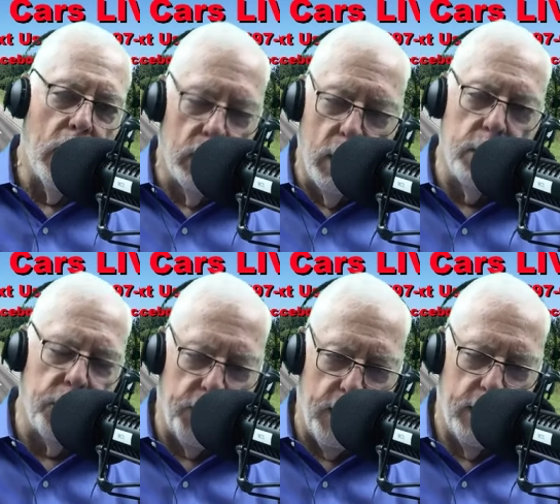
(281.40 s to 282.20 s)
And
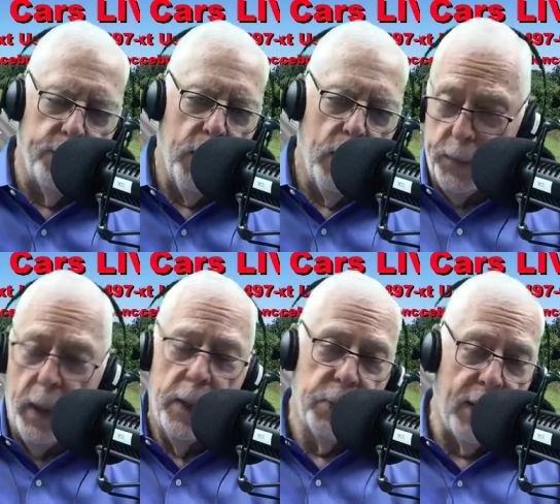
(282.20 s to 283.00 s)
another thing
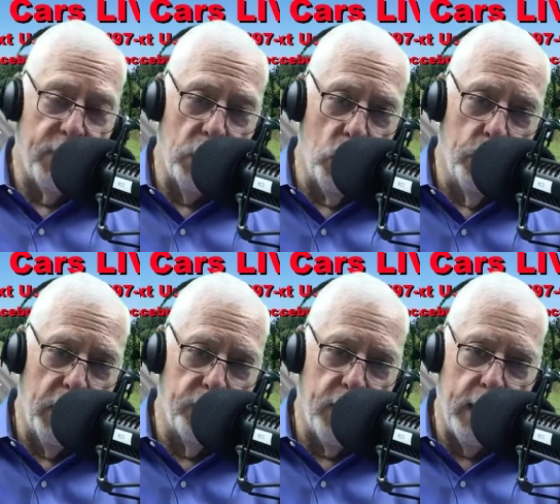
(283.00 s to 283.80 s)
with
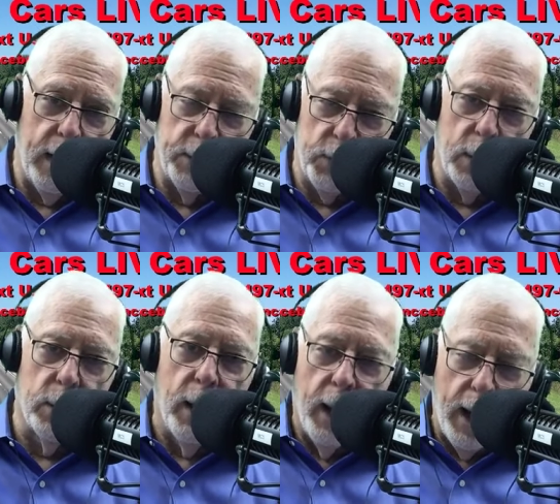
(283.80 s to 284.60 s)
72-month
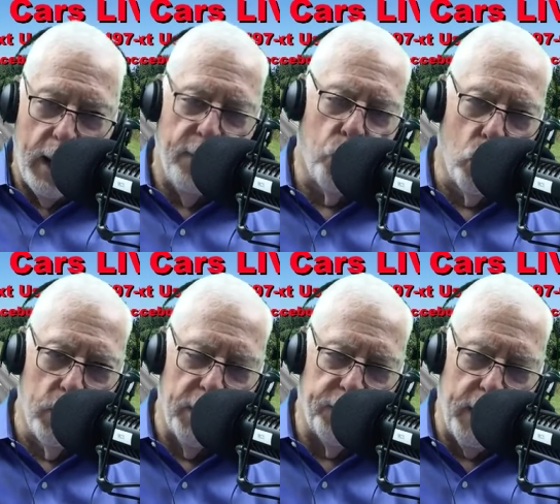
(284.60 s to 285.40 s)
financing or
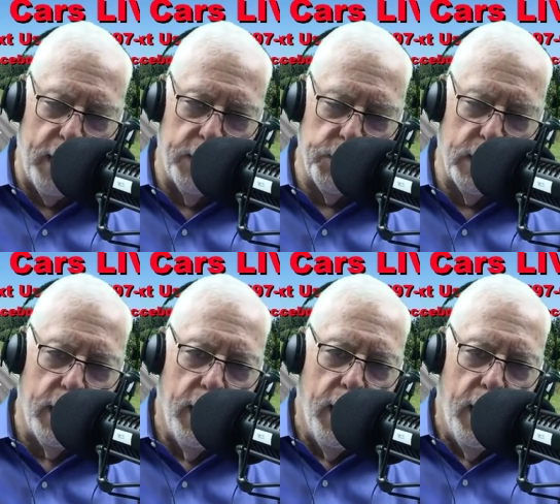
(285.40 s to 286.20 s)
84-month
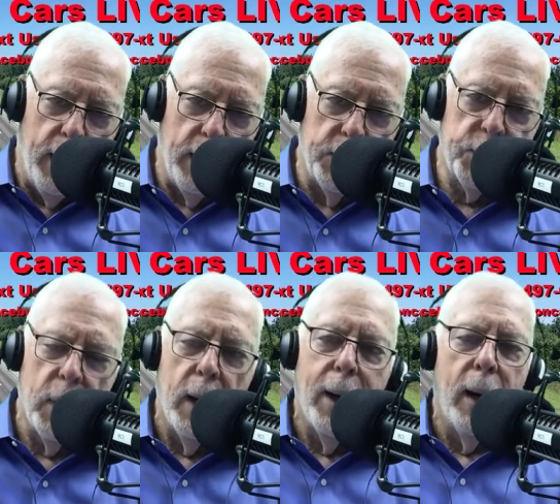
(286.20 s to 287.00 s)
financing
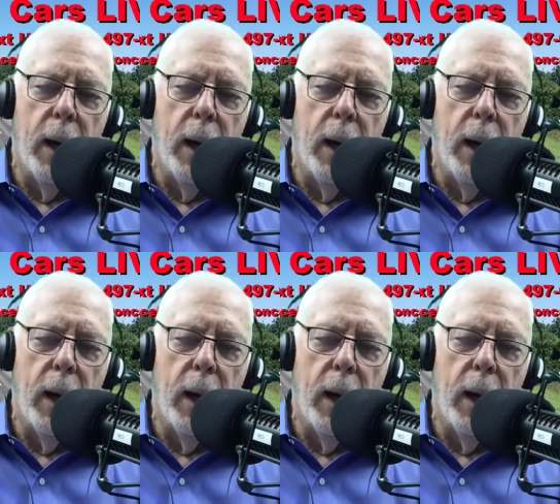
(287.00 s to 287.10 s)
is